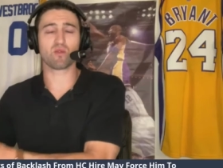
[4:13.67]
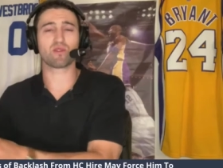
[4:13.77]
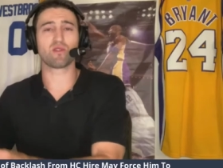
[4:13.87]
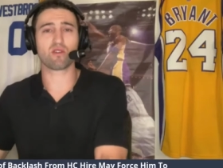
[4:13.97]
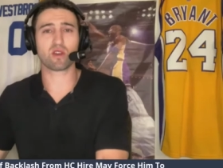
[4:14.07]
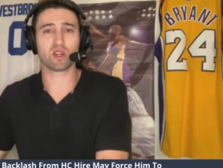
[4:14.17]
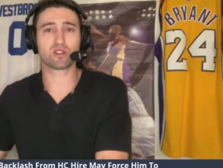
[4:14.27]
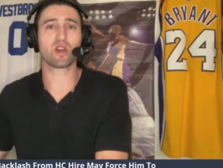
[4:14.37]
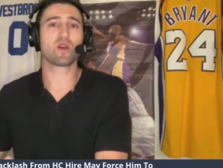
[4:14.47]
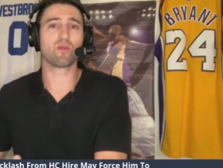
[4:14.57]
with
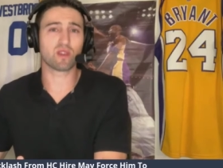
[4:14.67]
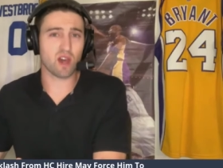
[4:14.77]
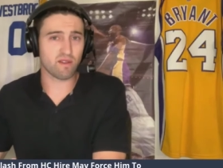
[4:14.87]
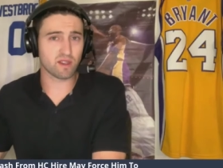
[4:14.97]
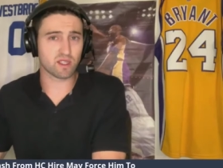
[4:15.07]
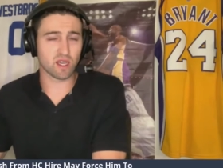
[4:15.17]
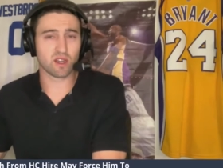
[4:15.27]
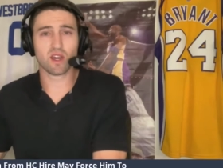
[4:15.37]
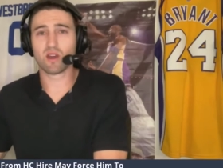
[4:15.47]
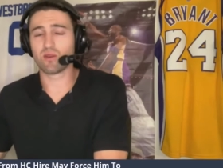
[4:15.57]
Nurkic, with Covington,